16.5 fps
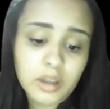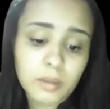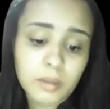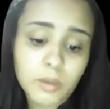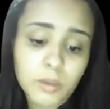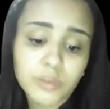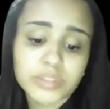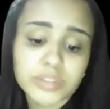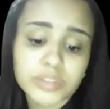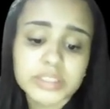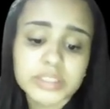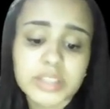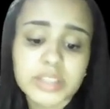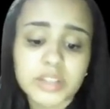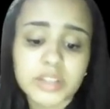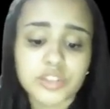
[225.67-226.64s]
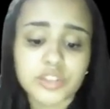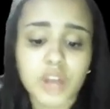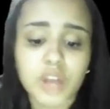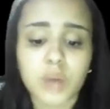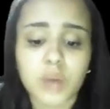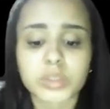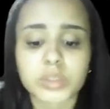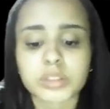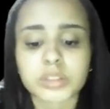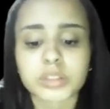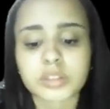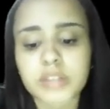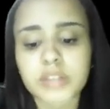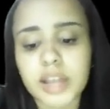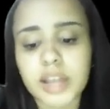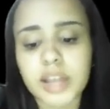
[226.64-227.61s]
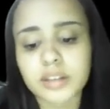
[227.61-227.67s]
Both assays showed
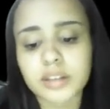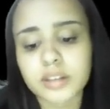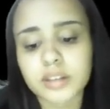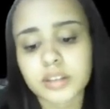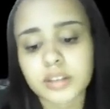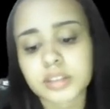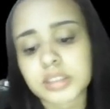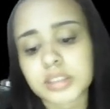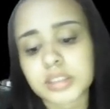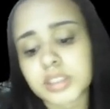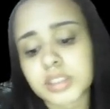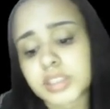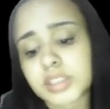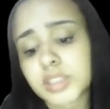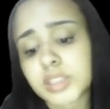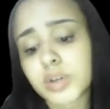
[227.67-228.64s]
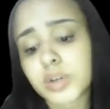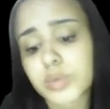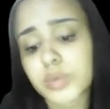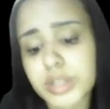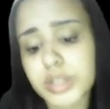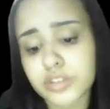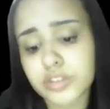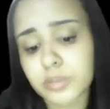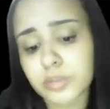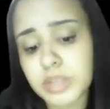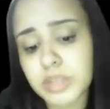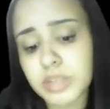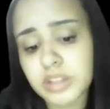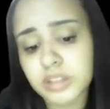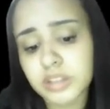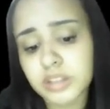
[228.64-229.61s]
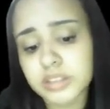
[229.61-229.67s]
that the serum-rich
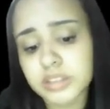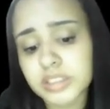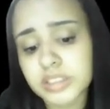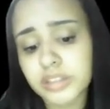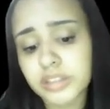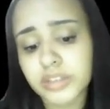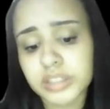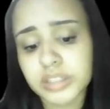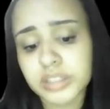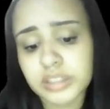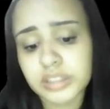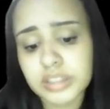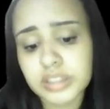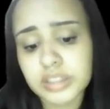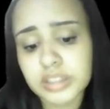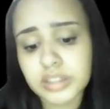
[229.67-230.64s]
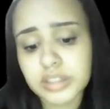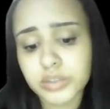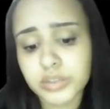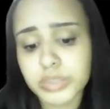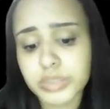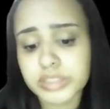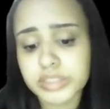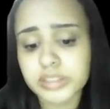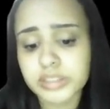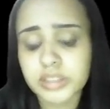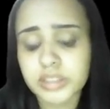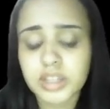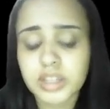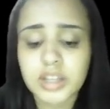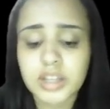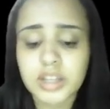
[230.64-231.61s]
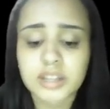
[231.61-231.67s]
medium significantly increased
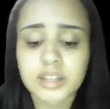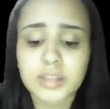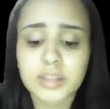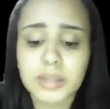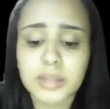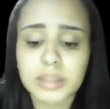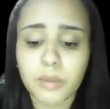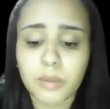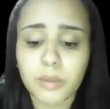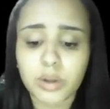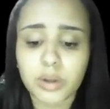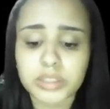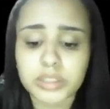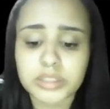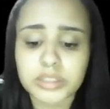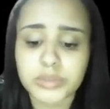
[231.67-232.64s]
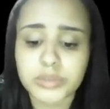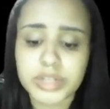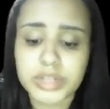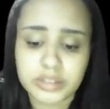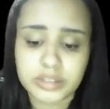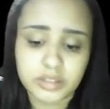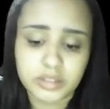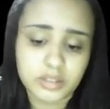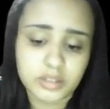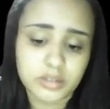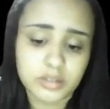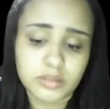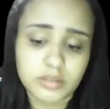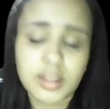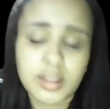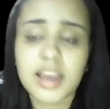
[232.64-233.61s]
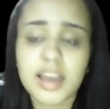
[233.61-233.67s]
the metabolic rate,
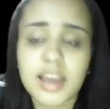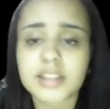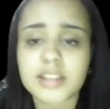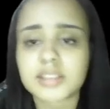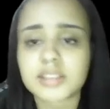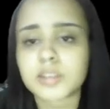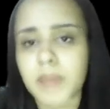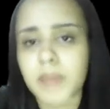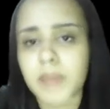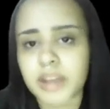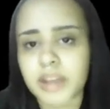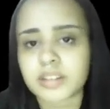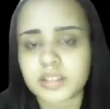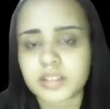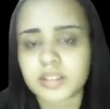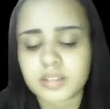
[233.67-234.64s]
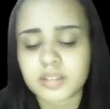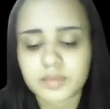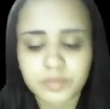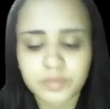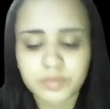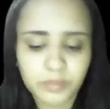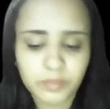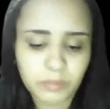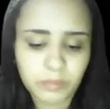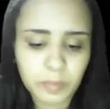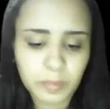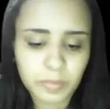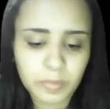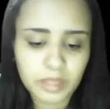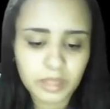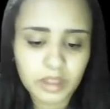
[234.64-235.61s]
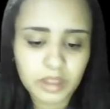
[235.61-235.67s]
as expected.
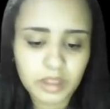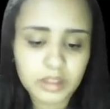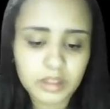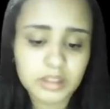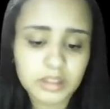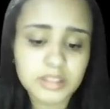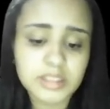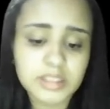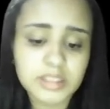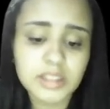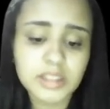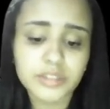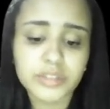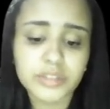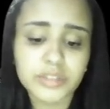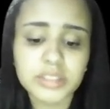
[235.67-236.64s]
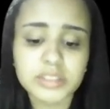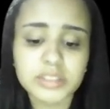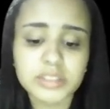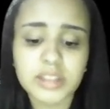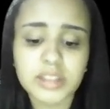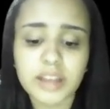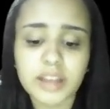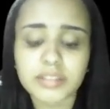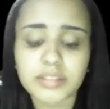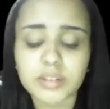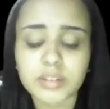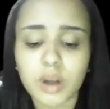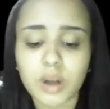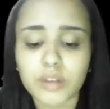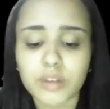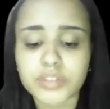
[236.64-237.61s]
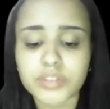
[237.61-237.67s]
The significance level
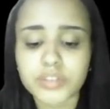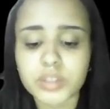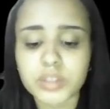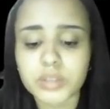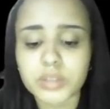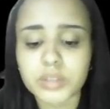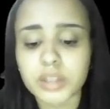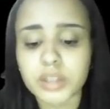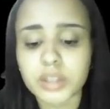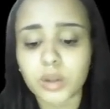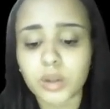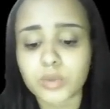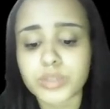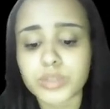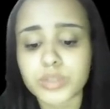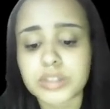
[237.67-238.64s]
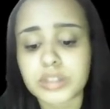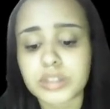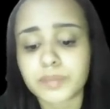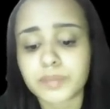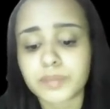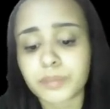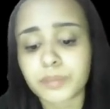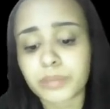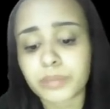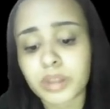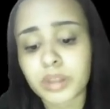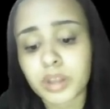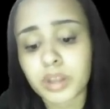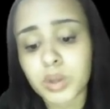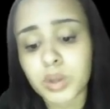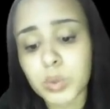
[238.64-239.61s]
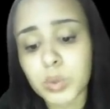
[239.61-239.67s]
of cell titer glow 3D
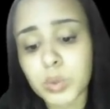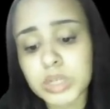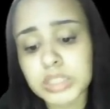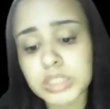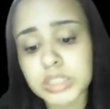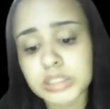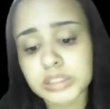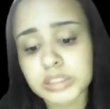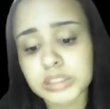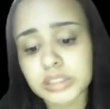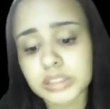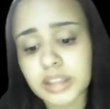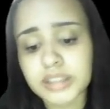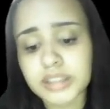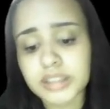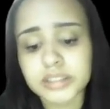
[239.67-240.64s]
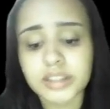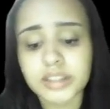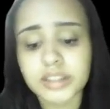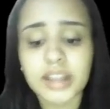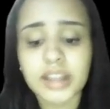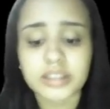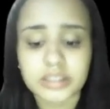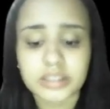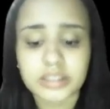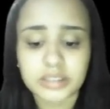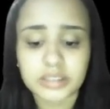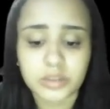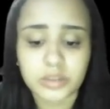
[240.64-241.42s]
was slightly